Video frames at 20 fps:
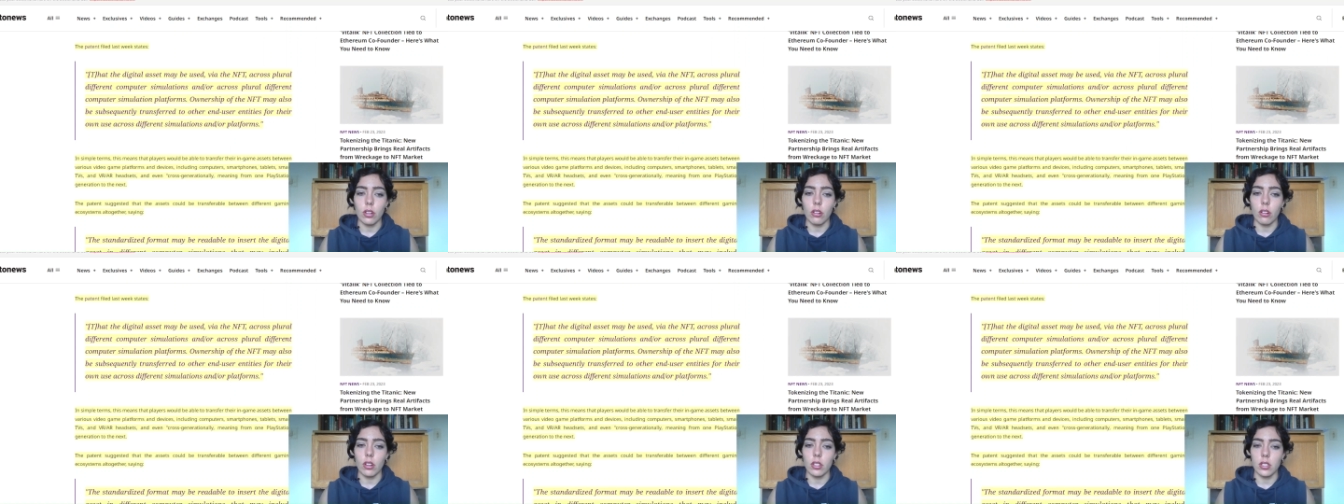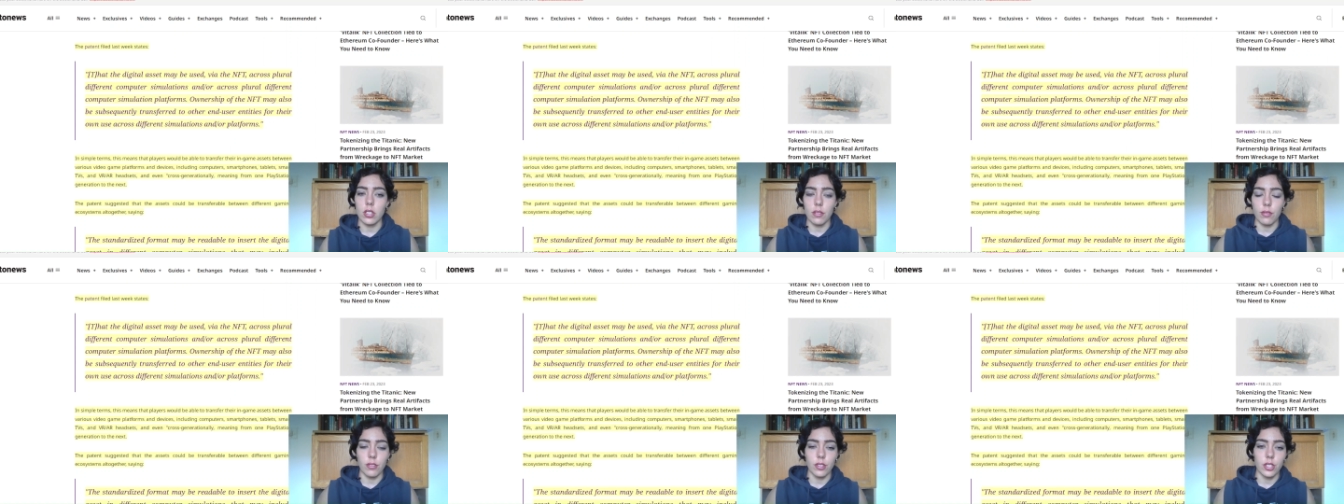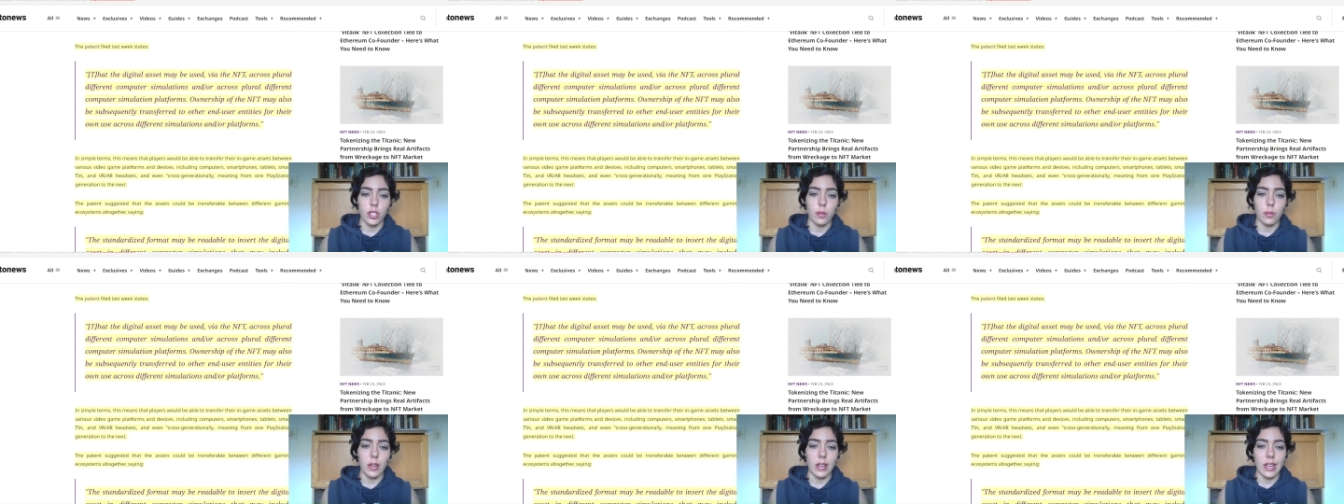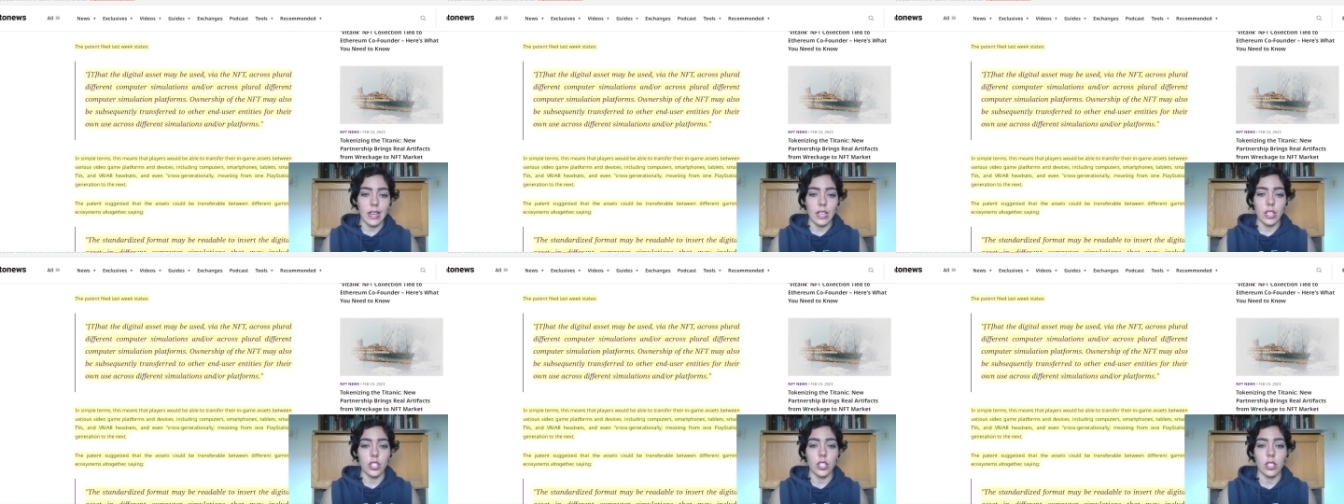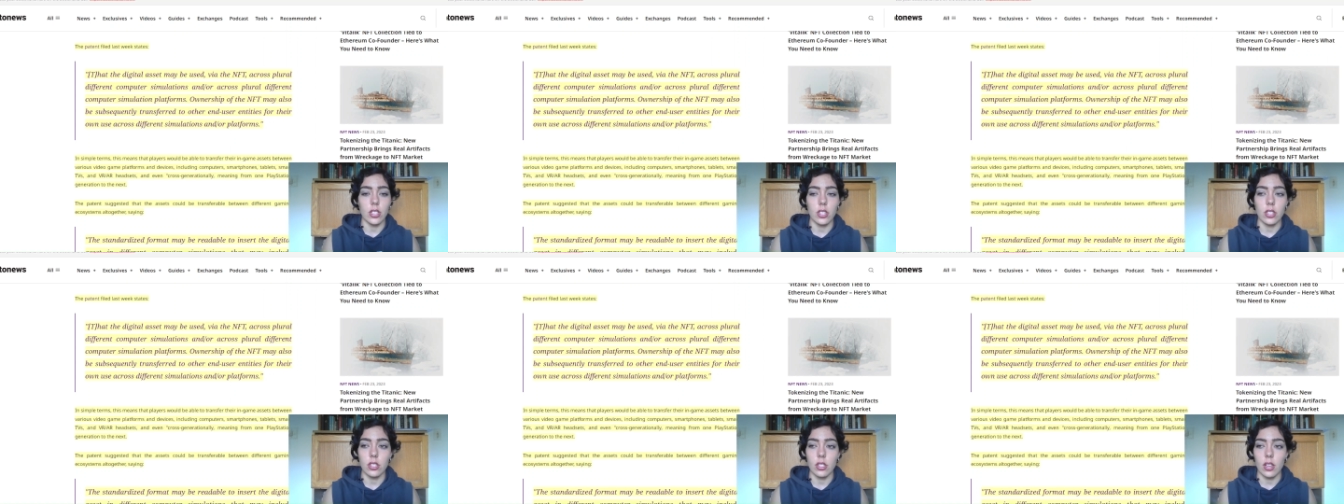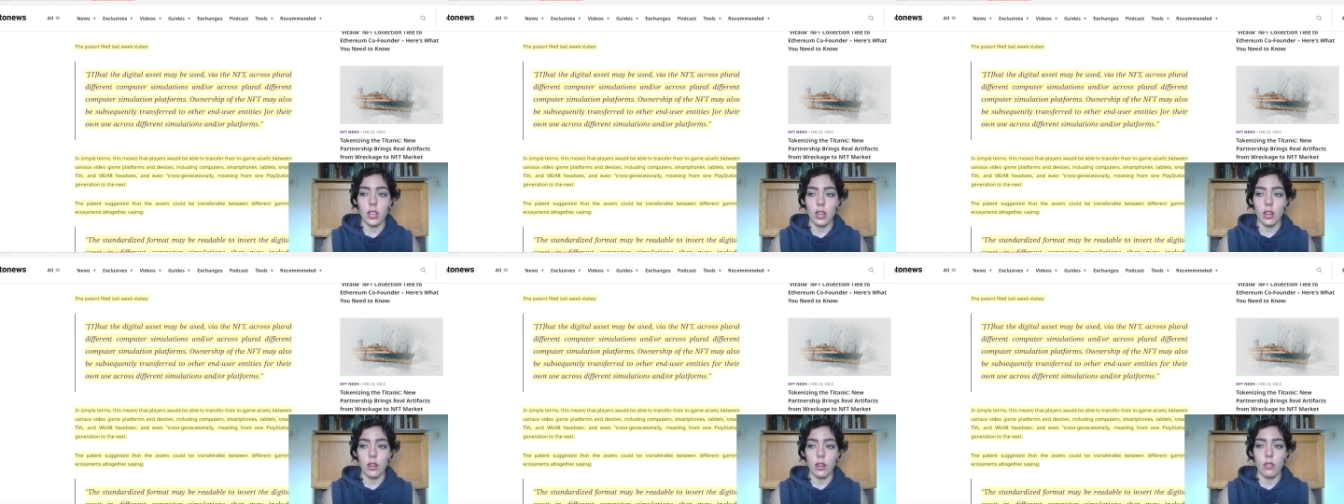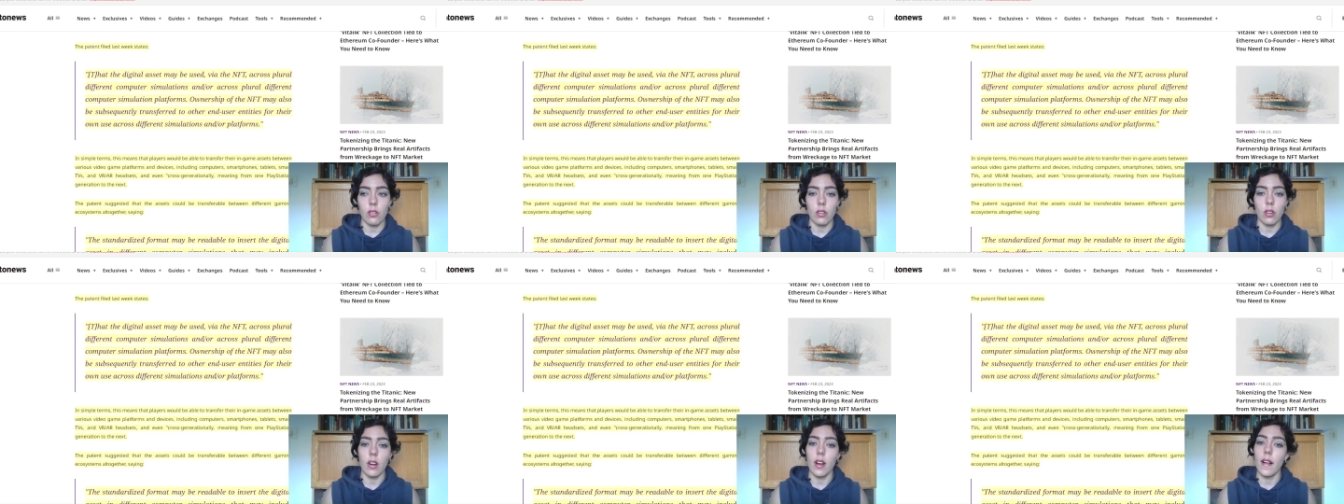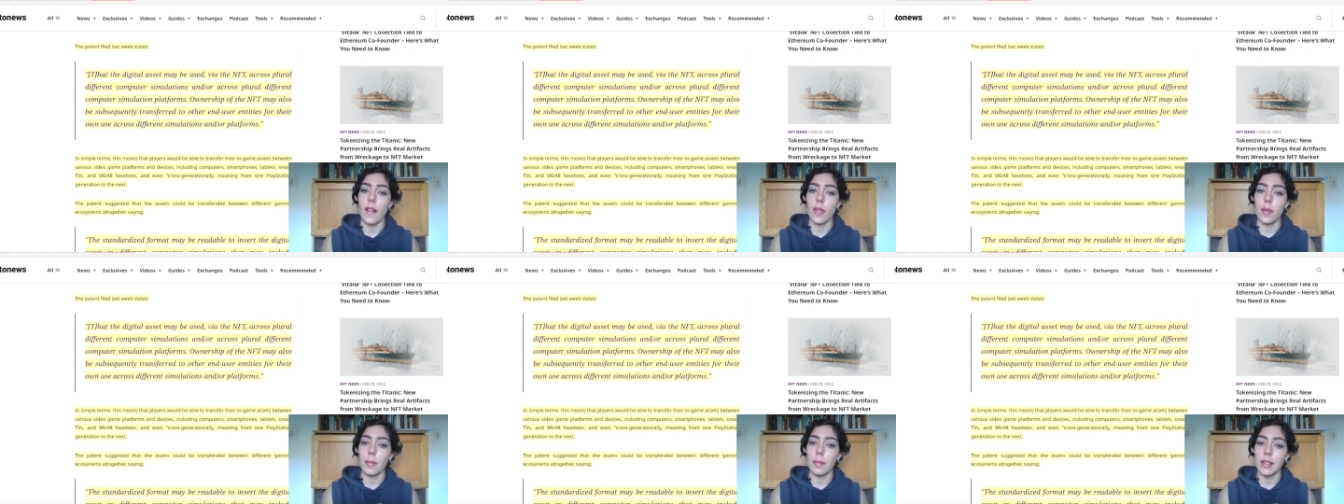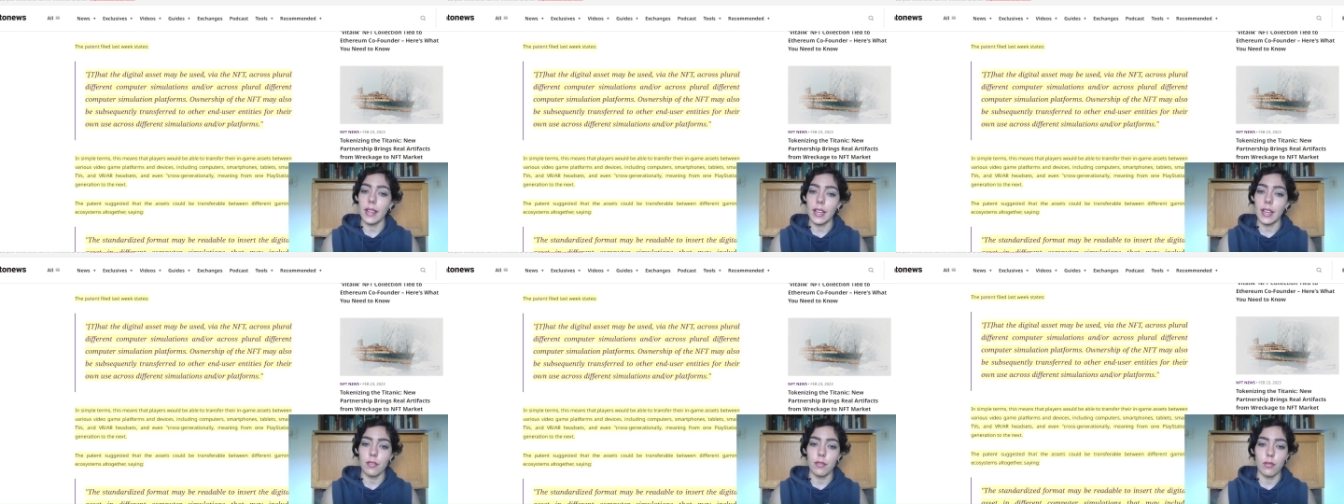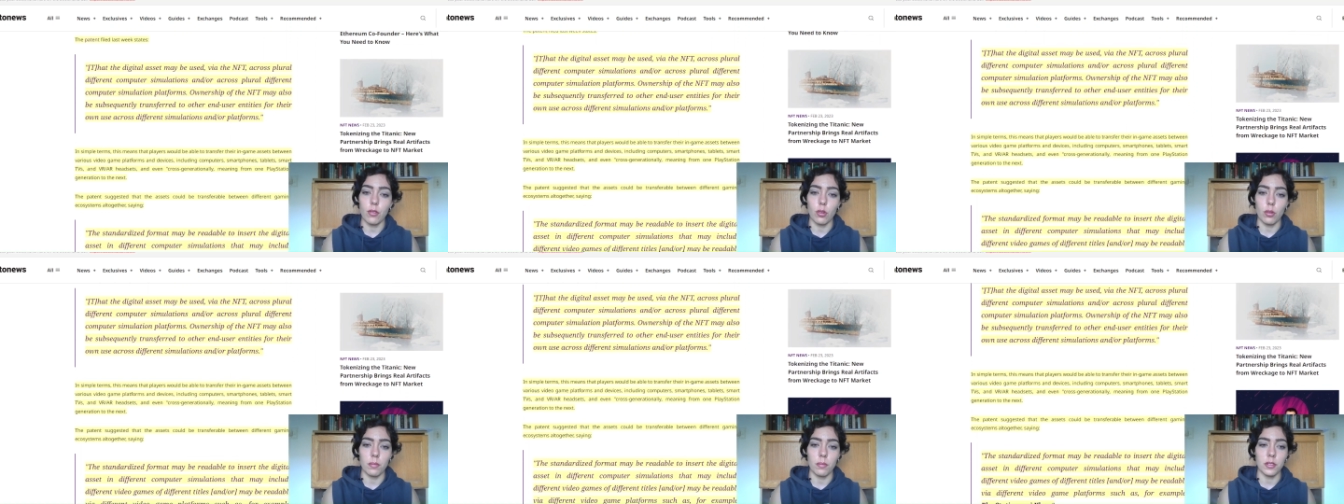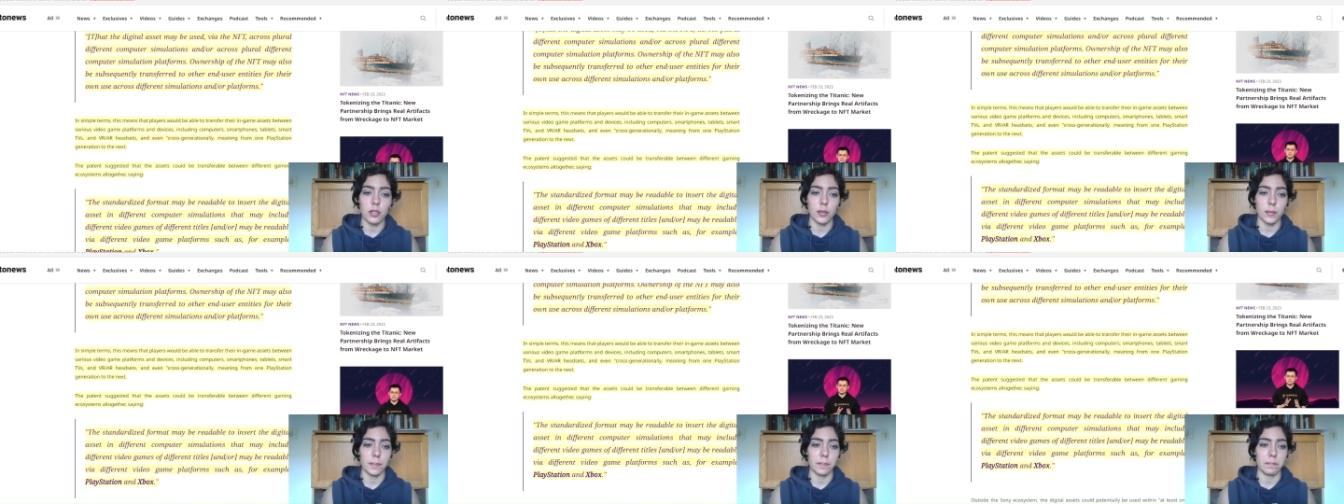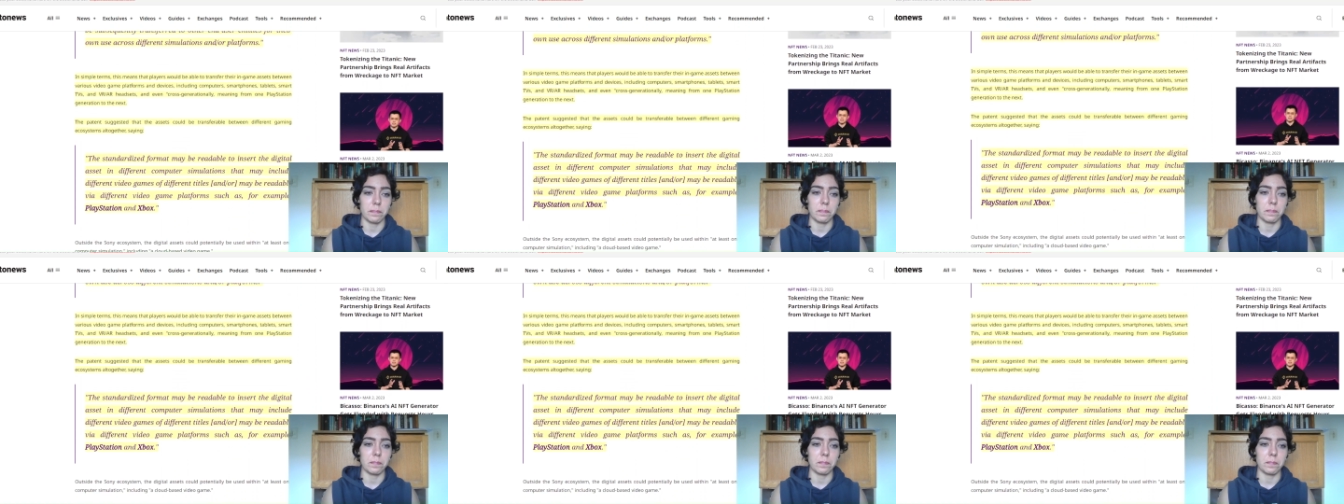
across different simulations or other platforms."